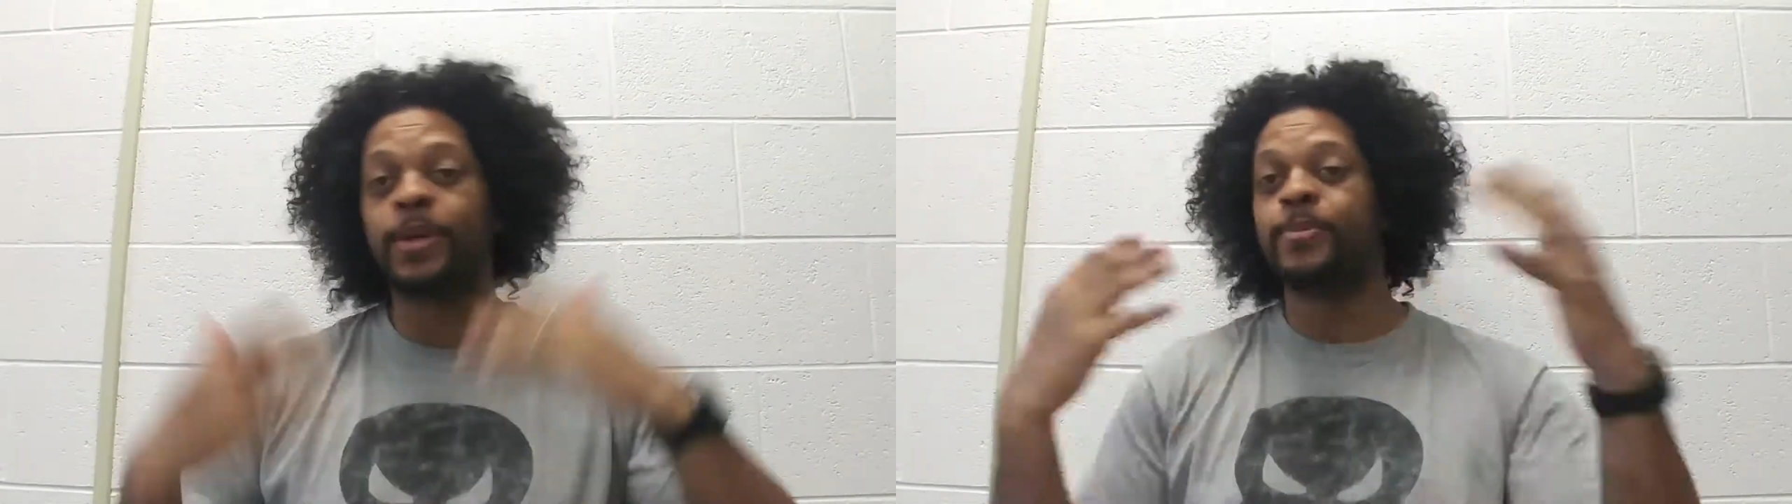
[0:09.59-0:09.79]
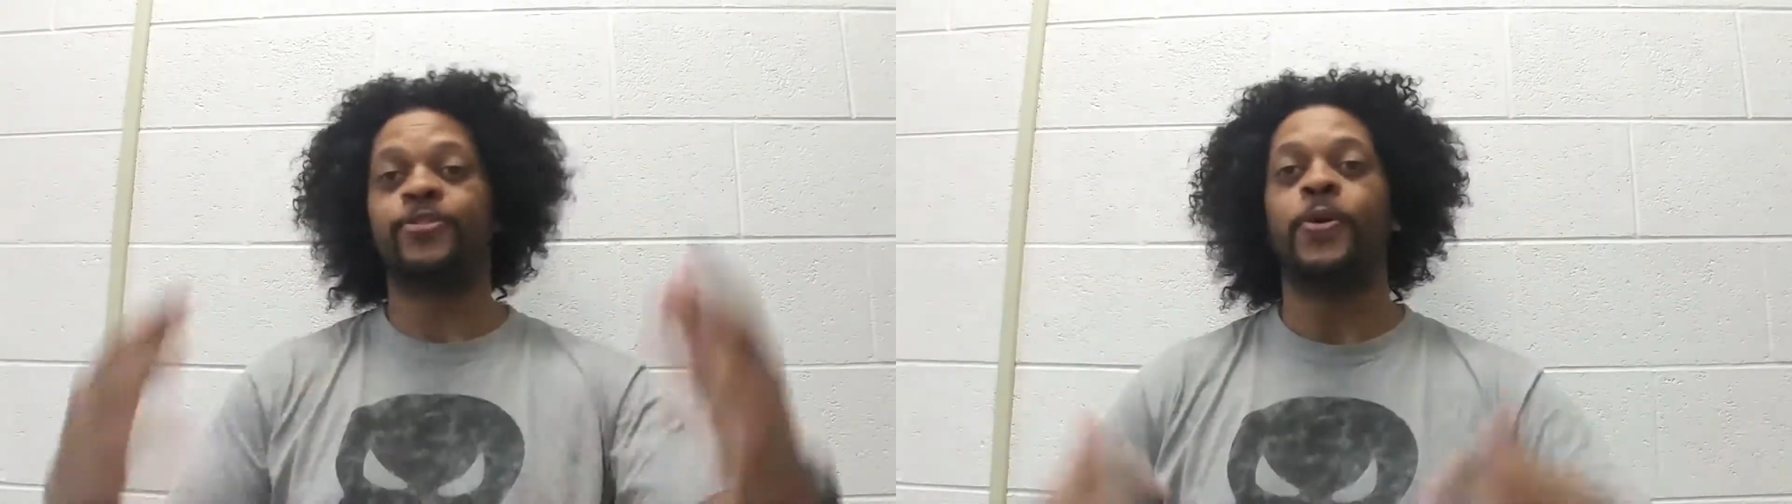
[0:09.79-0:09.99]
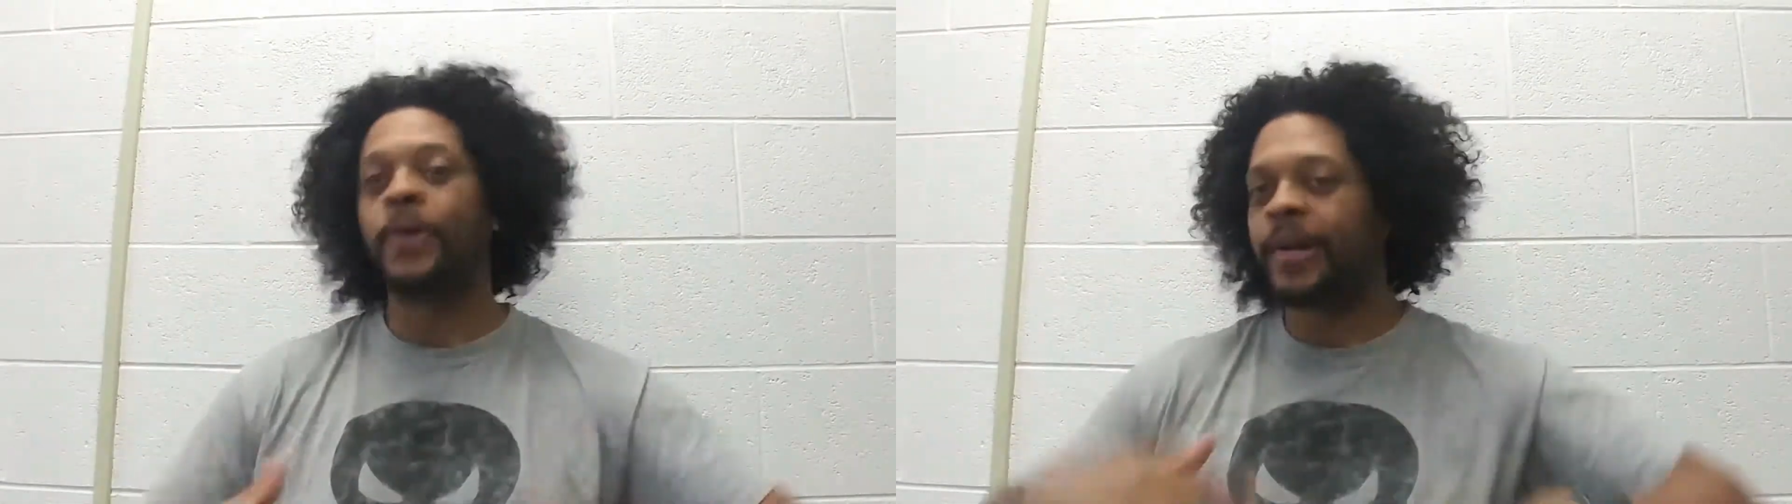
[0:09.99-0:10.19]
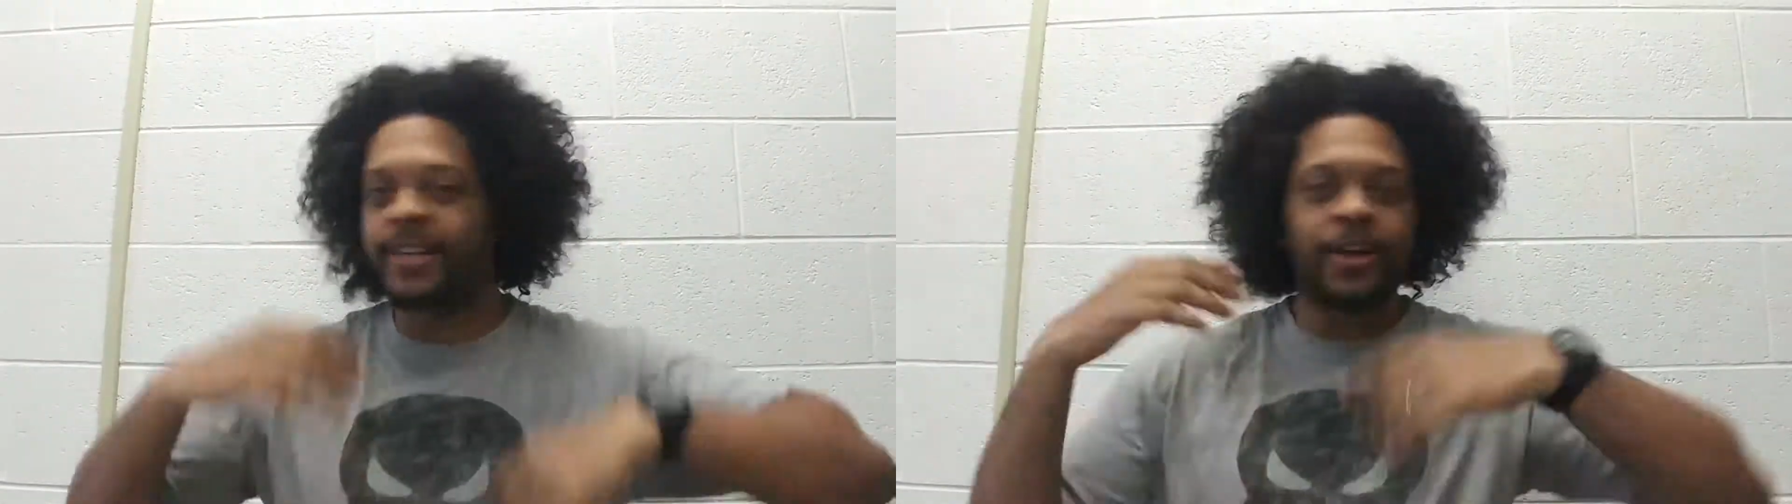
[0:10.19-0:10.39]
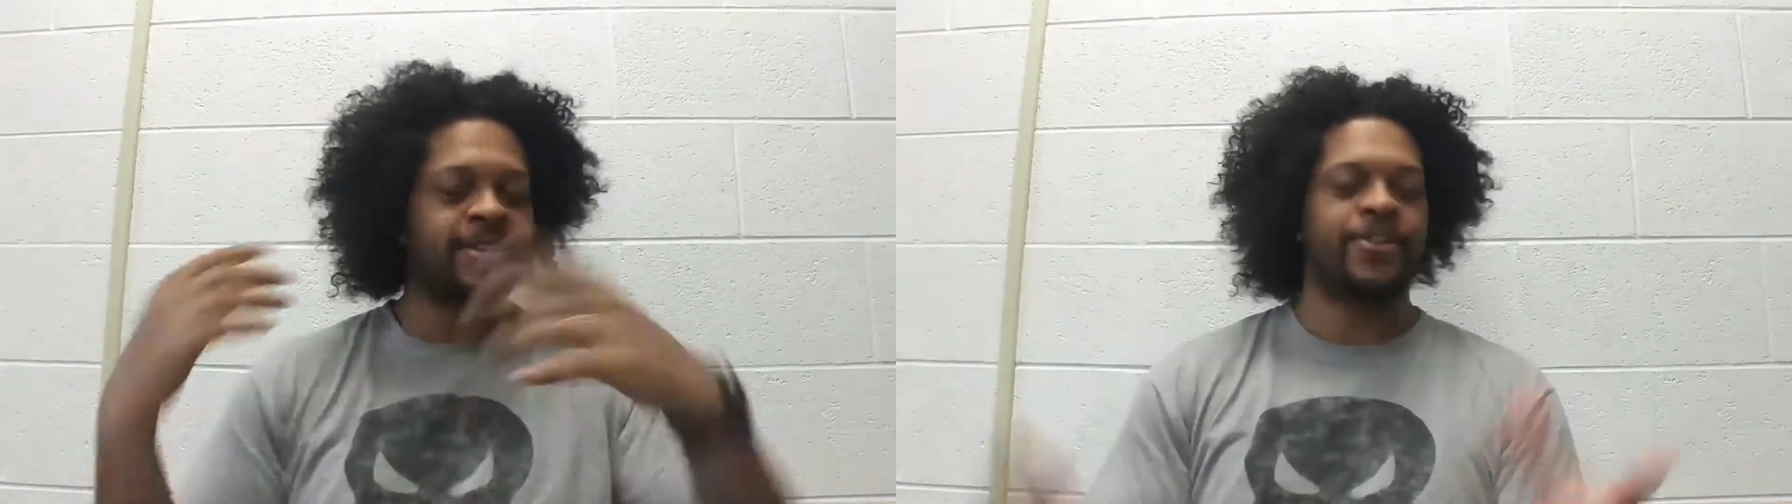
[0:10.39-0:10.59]
going to move forward and
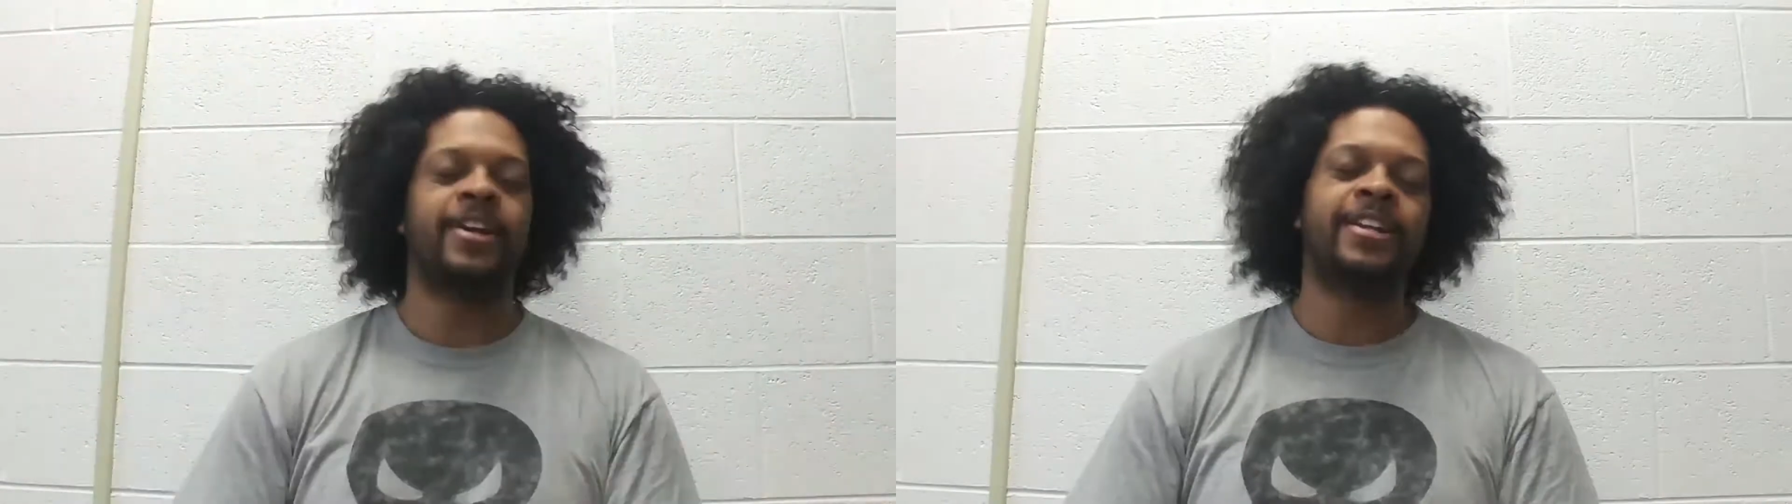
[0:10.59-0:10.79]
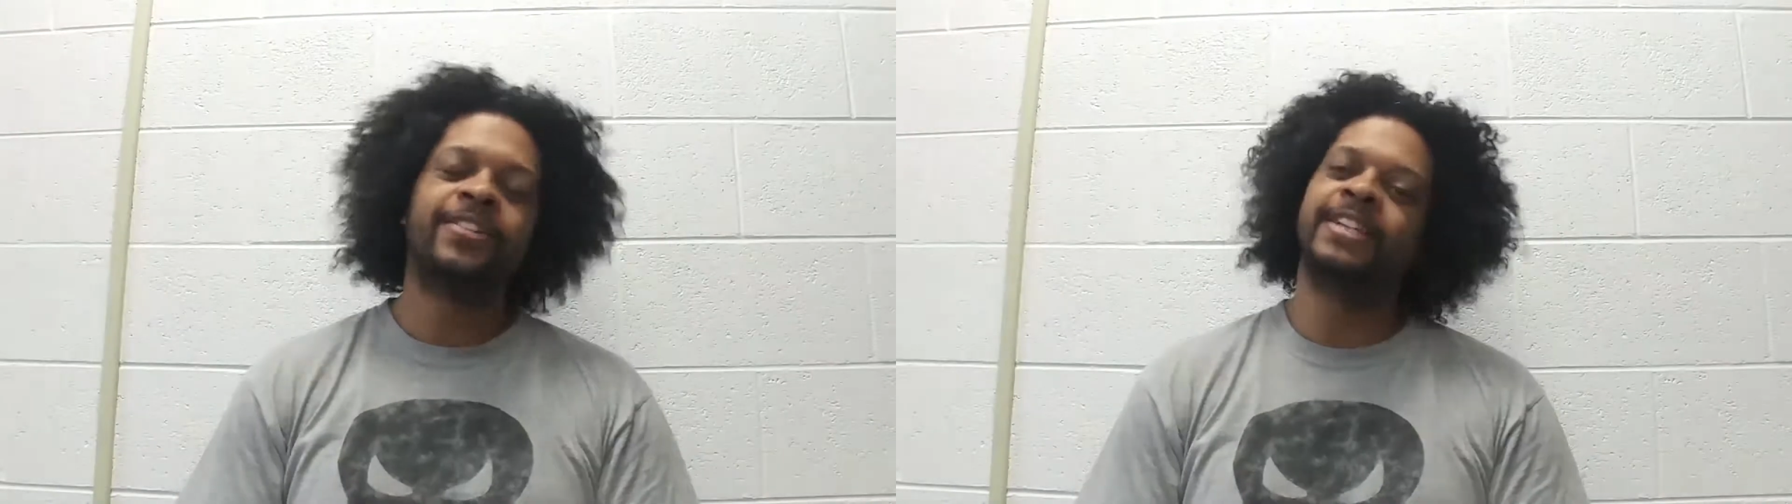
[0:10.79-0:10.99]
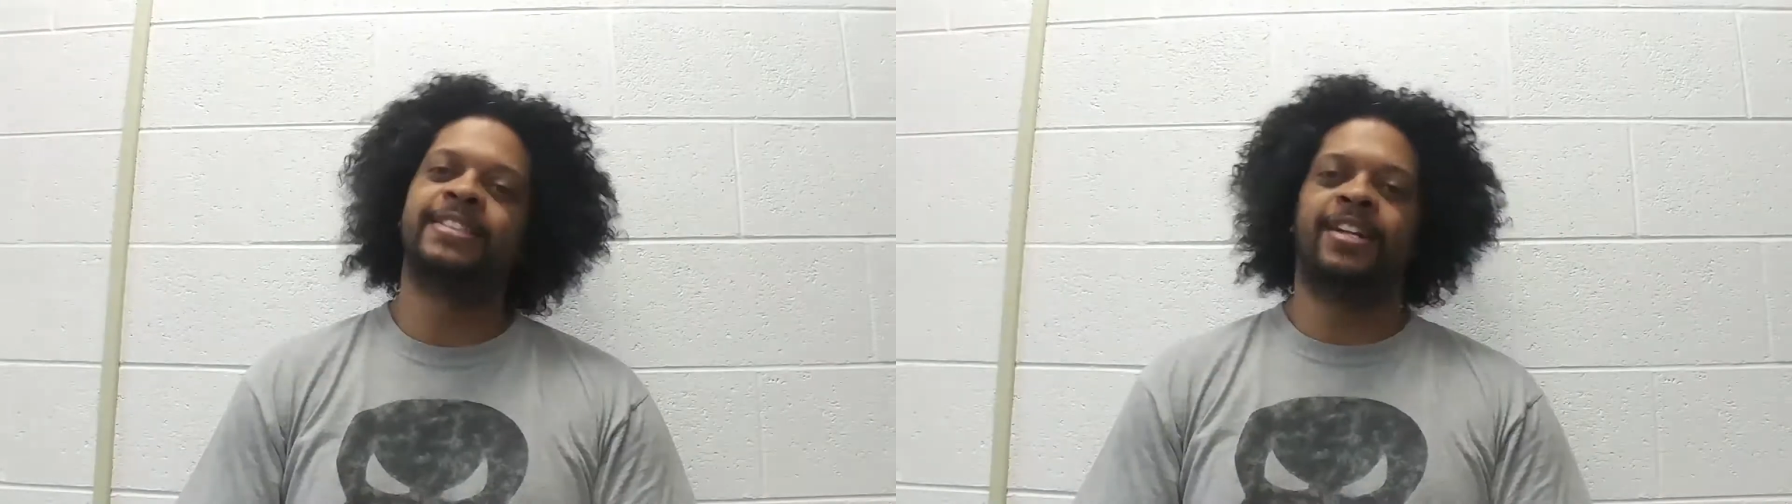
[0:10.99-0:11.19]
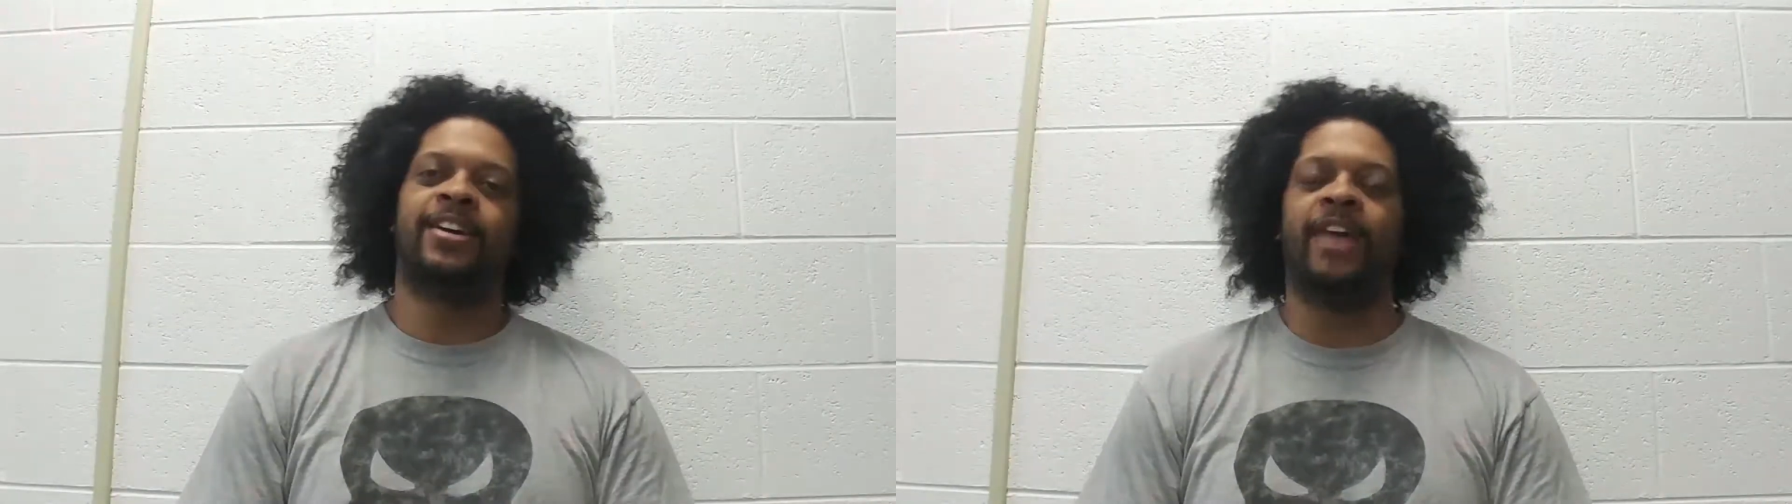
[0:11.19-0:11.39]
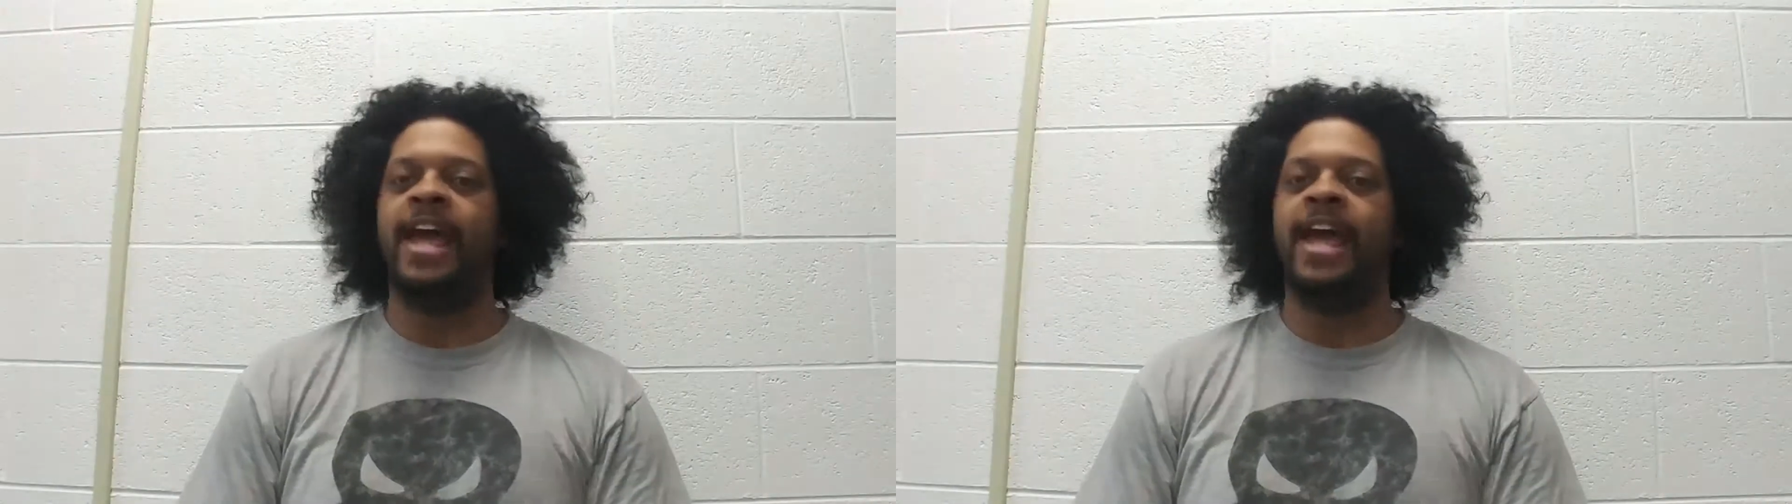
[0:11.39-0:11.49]
all this creativity and stuff,